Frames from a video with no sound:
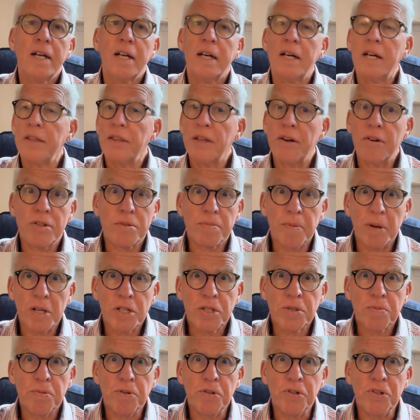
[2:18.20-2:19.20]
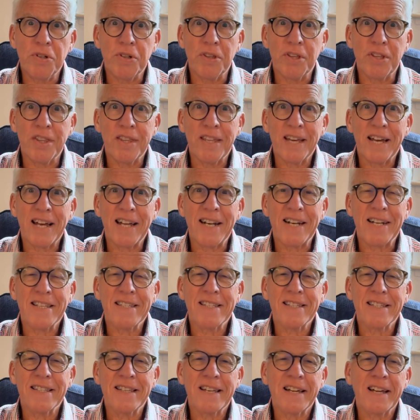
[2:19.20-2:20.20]
And there is much more than that,
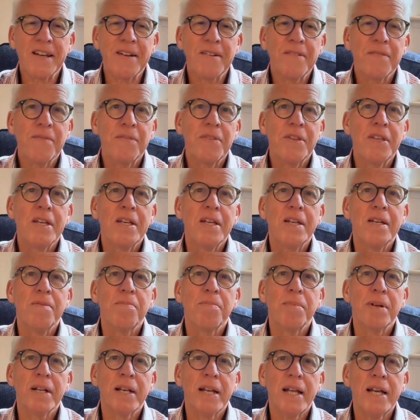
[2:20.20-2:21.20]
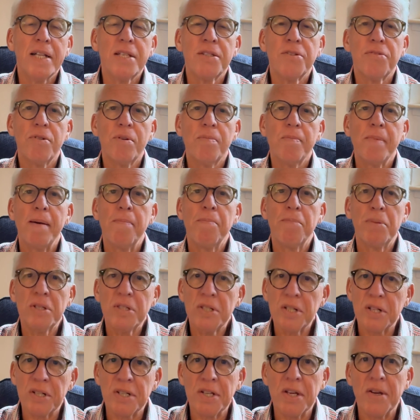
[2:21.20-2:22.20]
isn't there? But let's remember
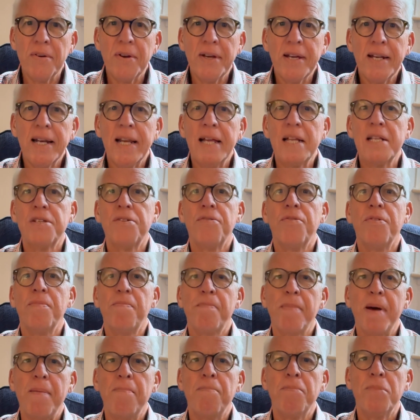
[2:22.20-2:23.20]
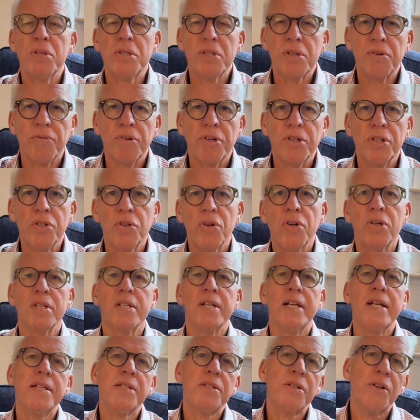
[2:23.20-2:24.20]
to do it. Let's remember to rejoice.
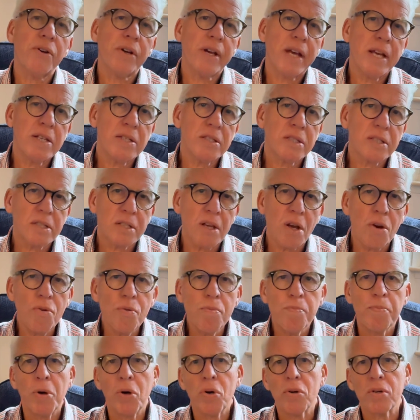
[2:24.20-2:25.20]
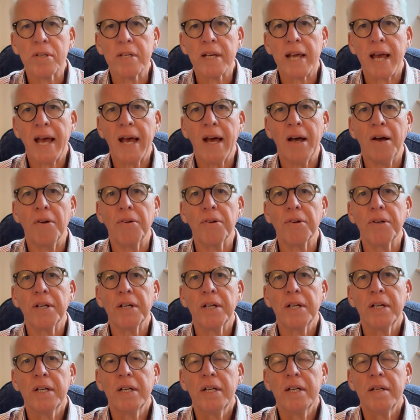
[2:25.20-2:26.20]
Let's not get so bogged down
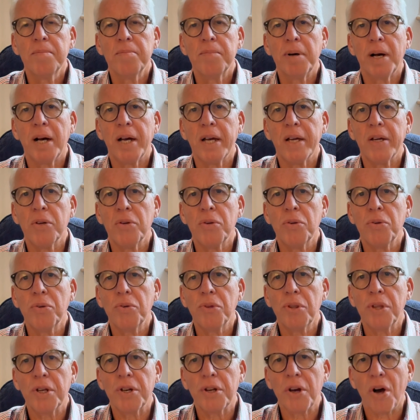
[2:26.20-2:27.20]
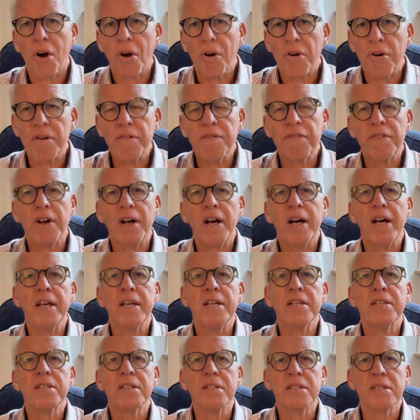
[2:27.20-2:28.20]
by all that
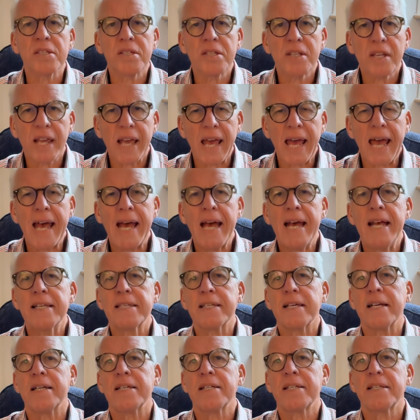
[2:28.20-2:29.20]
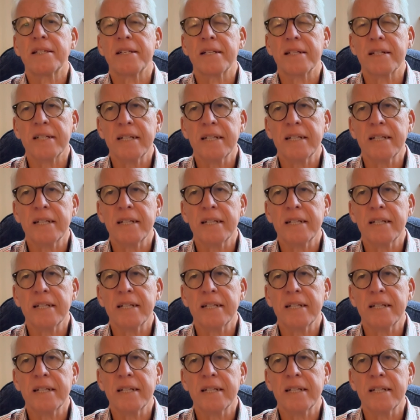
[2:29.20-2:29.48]
horrifies and scares us